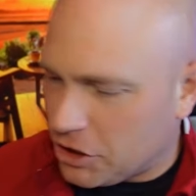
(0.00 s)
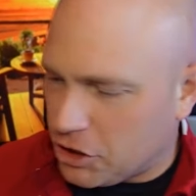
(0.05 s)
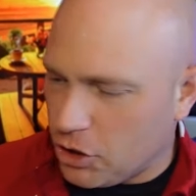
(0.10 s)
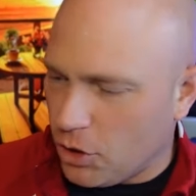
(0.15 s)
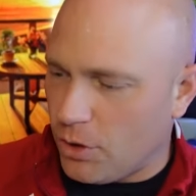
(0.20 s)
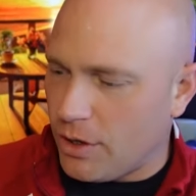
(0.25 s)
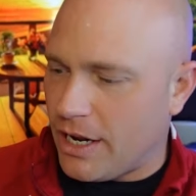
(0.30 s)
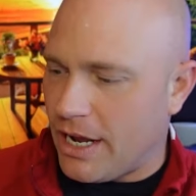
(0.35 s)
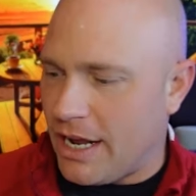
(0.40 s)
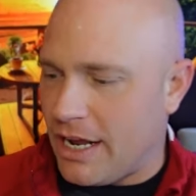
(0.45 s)

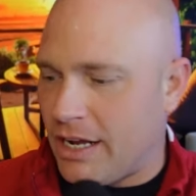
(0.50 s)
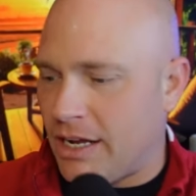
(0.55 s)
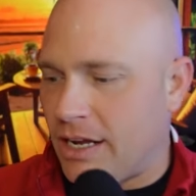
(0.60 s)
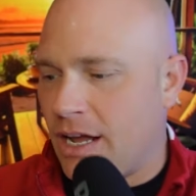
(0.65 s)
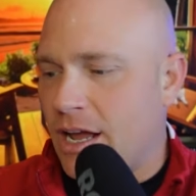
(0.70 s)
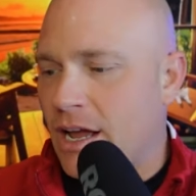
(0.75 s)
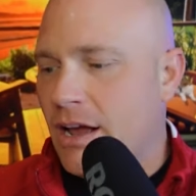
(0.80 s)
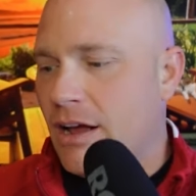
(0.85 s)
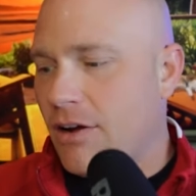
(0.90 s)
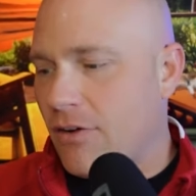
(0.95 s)
shooting
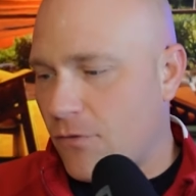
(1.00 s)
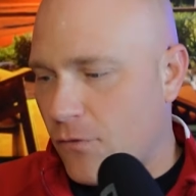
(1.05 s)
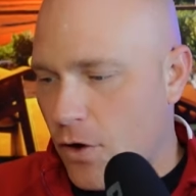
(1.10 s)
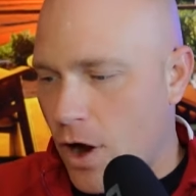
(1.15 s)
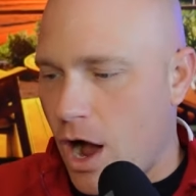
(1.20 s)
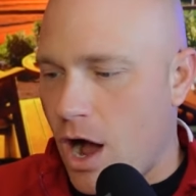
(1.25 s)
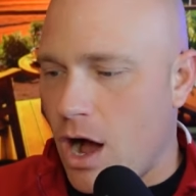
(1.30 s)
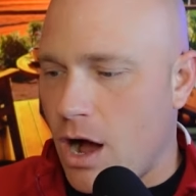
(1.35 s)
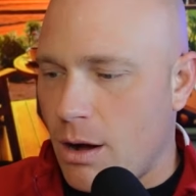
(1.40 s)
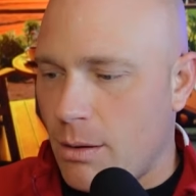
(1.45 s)

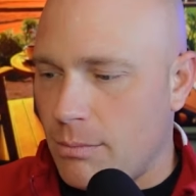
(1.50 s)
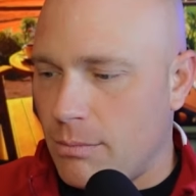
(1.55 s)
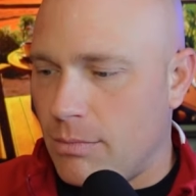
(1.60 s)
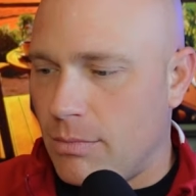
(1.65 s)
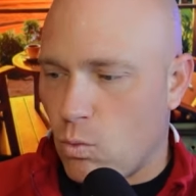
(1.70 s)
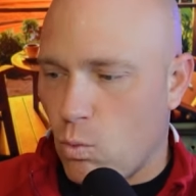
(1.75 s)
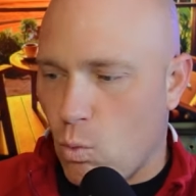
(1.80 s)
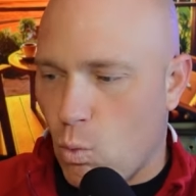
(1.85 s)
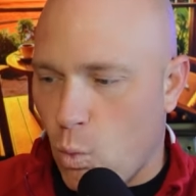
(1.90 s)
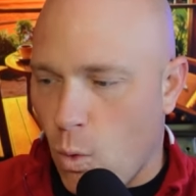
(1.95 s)
from
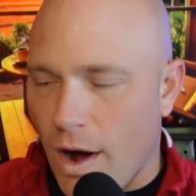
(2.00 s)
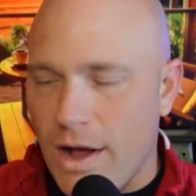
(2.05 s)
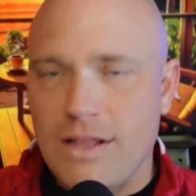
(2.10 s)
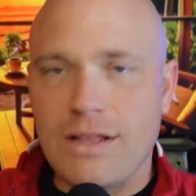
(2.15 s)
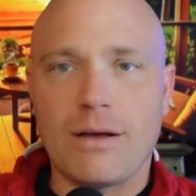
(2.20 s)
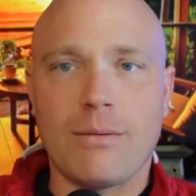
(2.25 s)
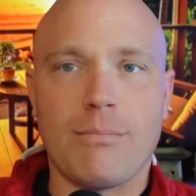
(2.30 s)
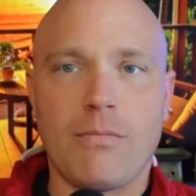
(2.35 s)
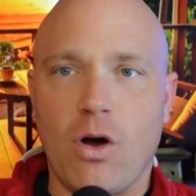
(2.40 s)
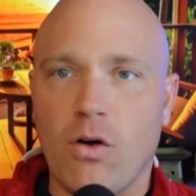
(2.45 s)

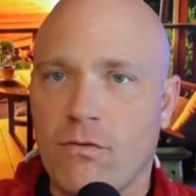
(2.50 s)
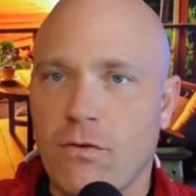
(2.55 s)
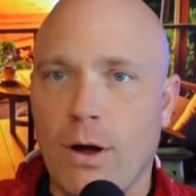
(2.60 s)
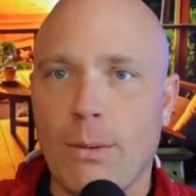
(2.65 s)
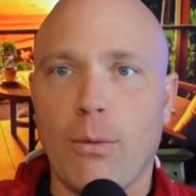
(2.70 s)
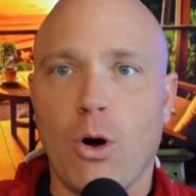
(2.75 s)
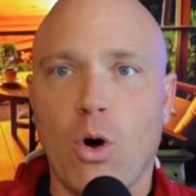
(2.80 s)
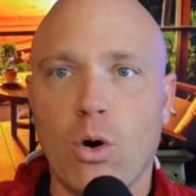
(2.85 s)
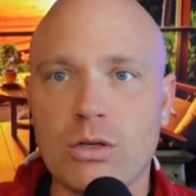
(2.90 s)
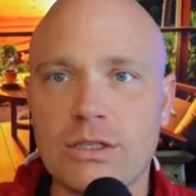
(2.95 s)
one
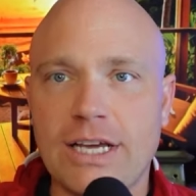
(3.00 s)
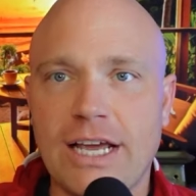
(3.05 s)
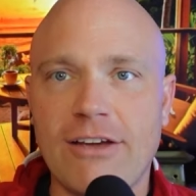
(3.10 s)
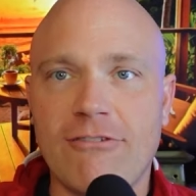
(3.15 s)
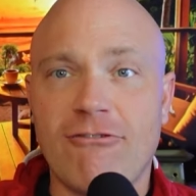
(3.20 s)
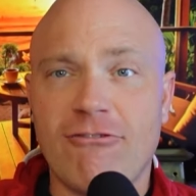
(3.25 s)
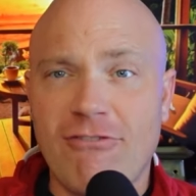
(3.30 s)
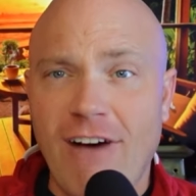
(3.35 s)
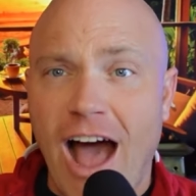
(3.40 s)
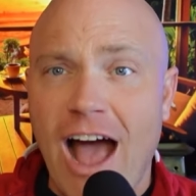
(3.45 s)
from only
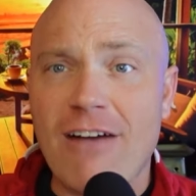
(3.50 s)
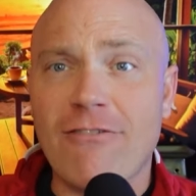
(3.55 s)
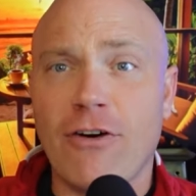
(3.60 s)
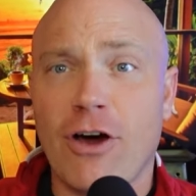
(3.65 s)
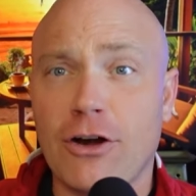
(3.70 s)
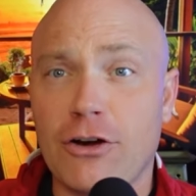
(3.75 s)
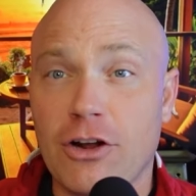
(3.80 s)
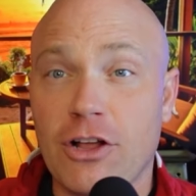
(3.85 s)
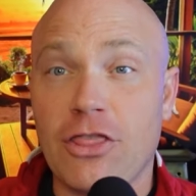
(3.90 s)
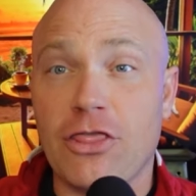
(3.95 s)

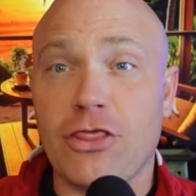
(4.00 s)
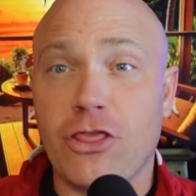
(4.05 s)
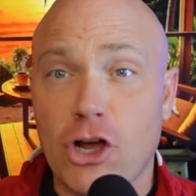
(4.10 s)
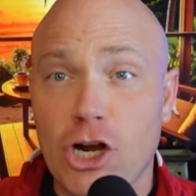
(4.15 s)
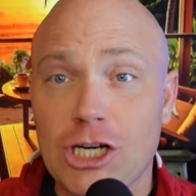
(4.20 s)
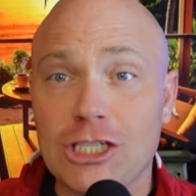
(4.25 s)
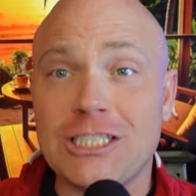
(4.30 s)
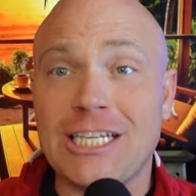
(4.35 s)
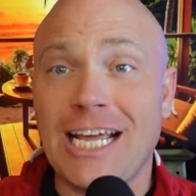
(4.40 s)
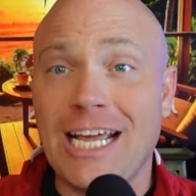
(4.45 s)

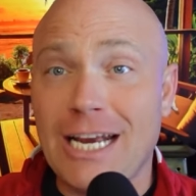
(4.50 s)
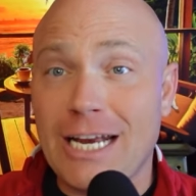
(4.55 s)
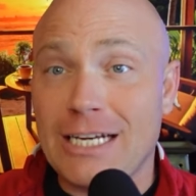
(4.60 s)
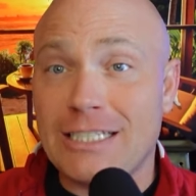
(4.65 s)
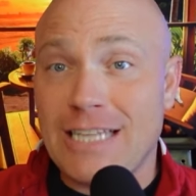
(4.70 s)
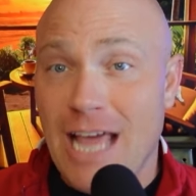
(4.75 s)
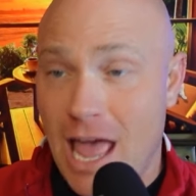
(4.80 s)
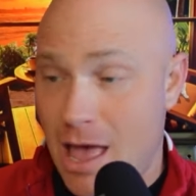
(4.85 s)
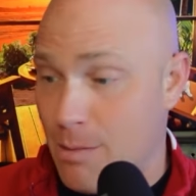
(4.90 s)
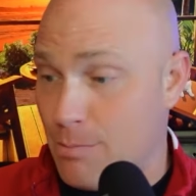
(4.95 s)
513
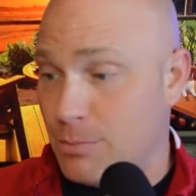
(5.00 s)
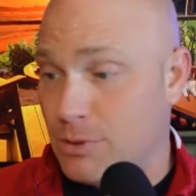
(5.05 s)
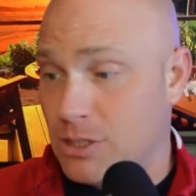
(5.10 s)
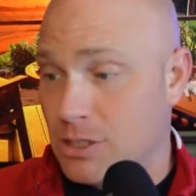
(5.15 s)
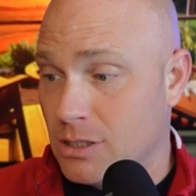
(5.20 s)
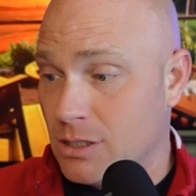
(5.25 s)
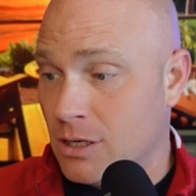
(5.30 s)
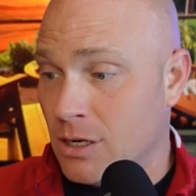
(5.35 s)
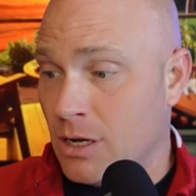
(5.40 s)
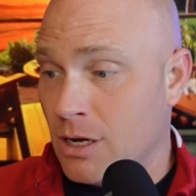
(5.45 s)

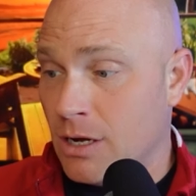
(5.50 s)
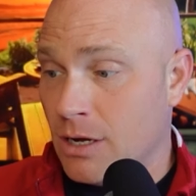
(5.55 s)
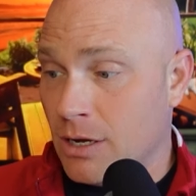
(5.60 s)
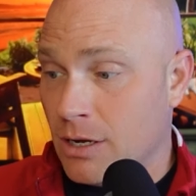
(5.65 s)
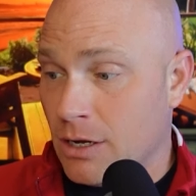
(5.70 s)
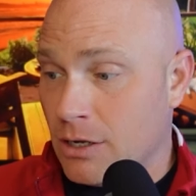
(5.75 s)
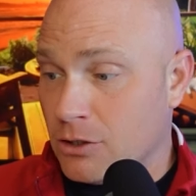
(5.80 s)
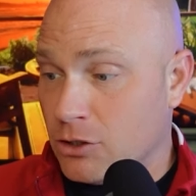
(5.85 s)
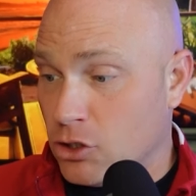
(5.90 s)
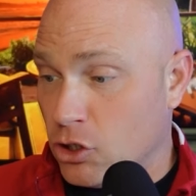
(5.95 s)
attempts
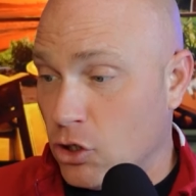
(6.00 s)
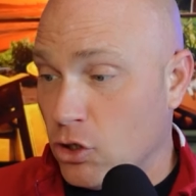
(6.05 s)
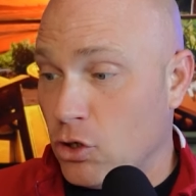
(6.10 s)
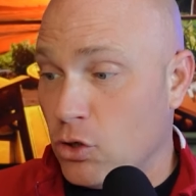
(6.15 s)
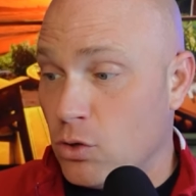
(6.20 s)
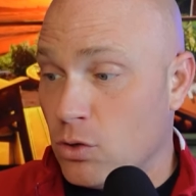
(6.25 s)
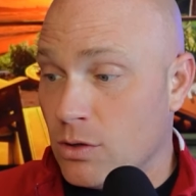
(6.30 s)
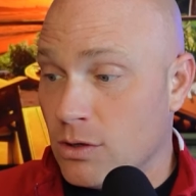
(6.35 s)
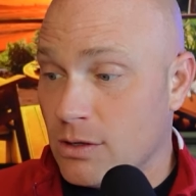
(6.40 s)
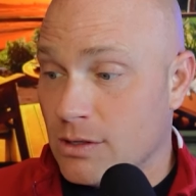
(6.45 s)

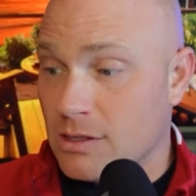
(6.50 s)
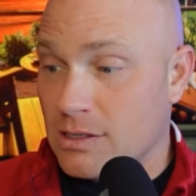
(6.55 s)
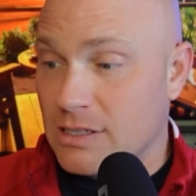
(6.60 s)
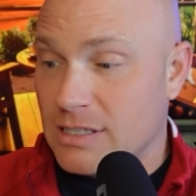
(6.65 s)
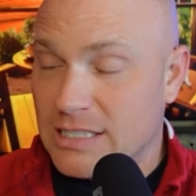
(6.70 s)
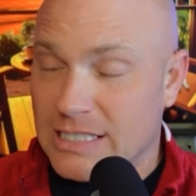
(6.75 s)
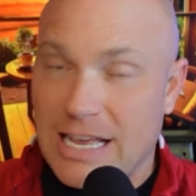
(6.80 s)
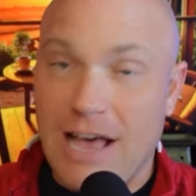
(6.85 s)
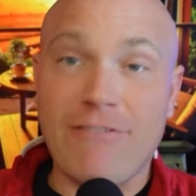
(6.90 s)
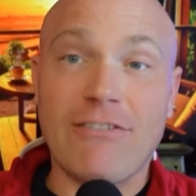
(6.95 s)
to
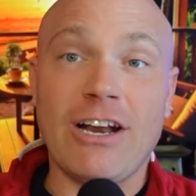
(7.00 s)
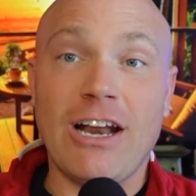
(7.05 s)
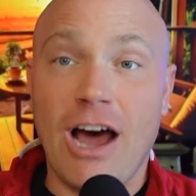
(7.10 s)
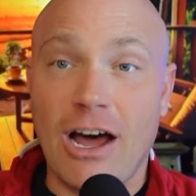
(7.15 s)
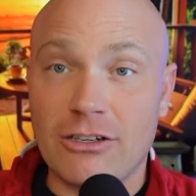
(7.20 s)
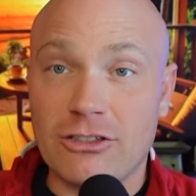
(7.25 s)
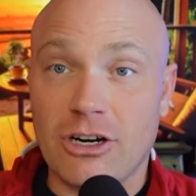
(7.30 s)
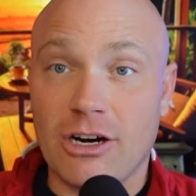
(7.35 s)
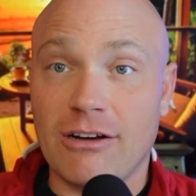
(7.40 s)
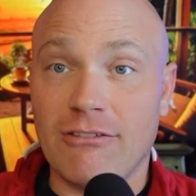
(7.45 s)

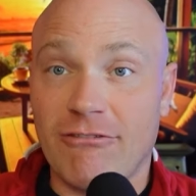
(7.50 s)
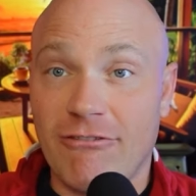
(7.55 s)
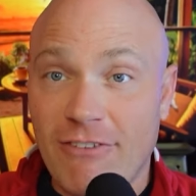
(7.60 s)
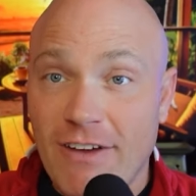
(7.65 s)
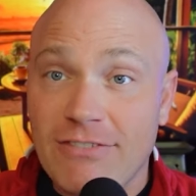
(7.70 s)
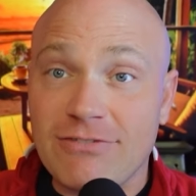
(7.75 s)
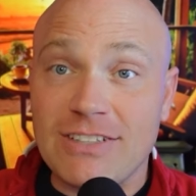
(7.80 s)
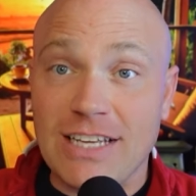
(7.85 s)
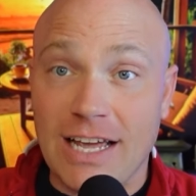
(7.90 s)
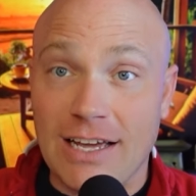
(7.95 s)

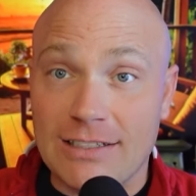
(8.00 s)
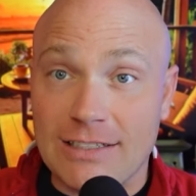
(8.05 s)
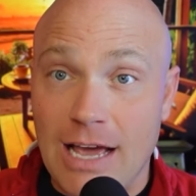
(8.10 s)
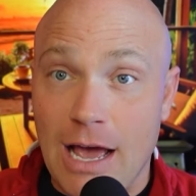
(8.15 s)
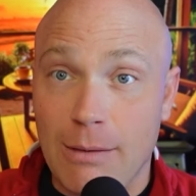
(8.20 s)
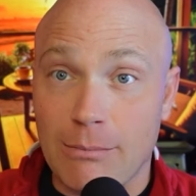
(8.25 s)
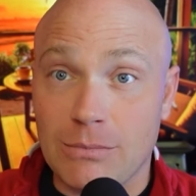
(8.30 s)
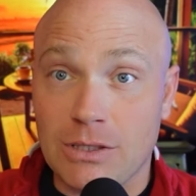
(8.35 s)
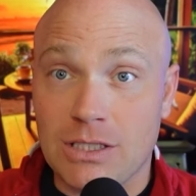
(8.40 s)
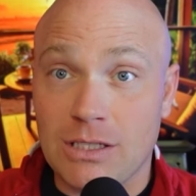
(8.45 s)
750
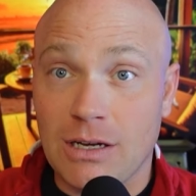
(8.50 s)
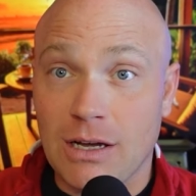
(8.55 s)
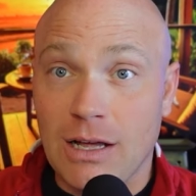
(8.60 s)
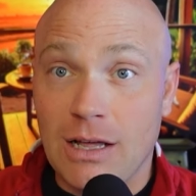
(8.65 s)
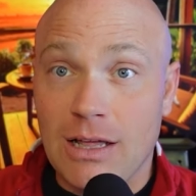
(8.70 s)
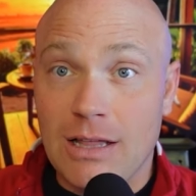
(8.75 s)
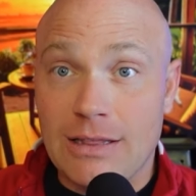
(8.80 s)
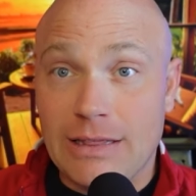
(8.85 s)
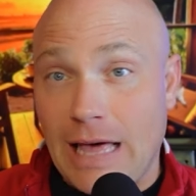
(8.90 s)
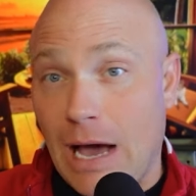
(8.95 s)
attempts.
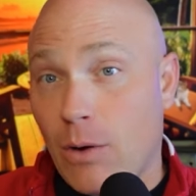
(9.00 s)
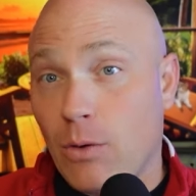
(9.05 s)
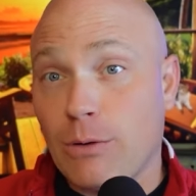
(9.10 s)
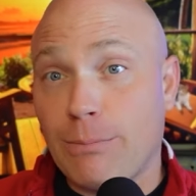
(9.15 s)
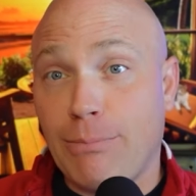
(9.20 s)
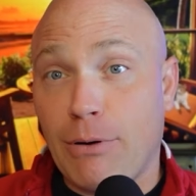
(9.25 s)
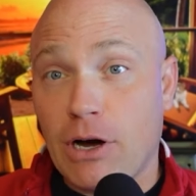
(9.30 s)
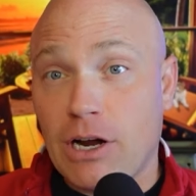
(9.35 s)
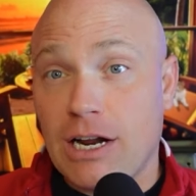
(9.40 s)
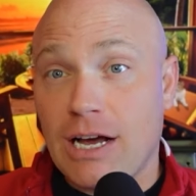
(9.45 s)
That
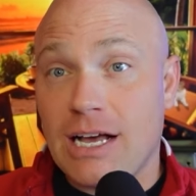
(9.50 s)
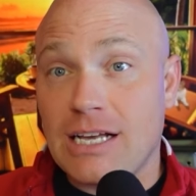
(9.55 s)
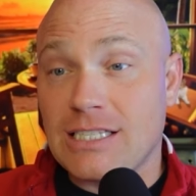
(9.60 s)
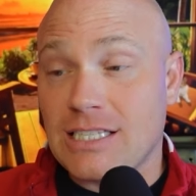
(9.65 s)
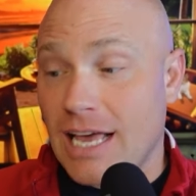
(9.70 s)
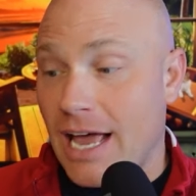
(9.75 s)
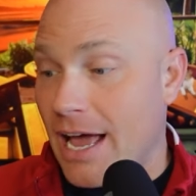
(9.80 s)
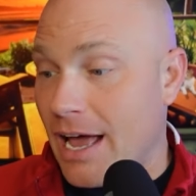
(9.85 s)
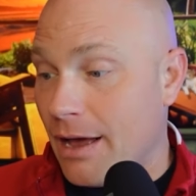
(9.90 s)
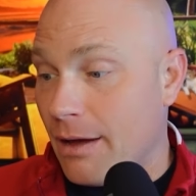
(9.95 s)
would put
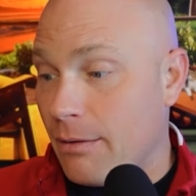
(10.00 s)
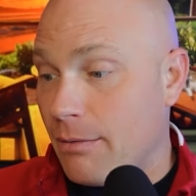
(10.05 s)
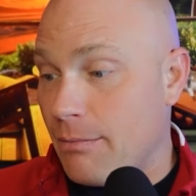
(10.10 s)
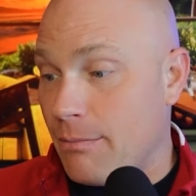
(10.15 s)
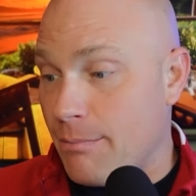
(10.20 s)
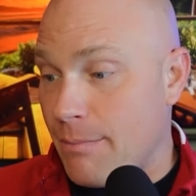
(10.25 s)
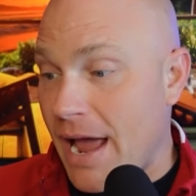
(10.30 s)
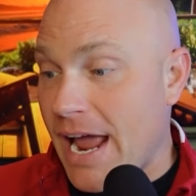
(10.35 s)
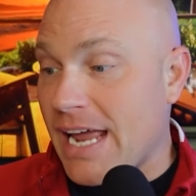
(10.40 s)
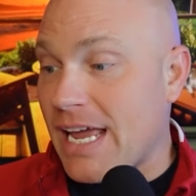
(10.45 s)
us at
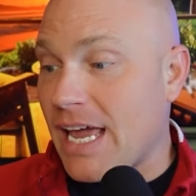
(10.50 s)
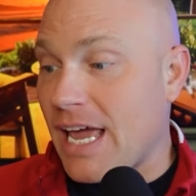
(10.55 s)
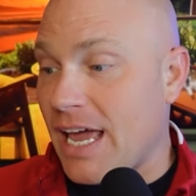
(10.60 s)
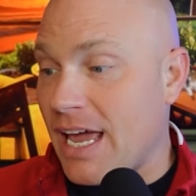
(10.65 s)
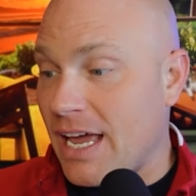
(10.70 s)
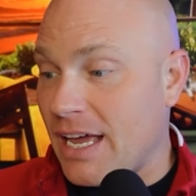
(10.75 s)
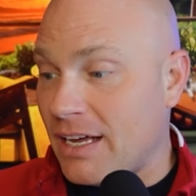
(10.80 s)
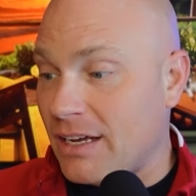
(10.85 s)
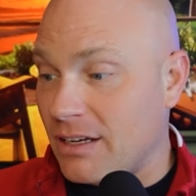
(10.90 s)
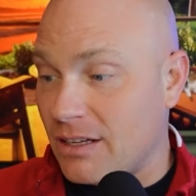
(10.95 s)

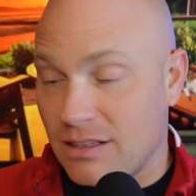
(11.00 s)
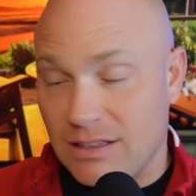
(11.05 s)
making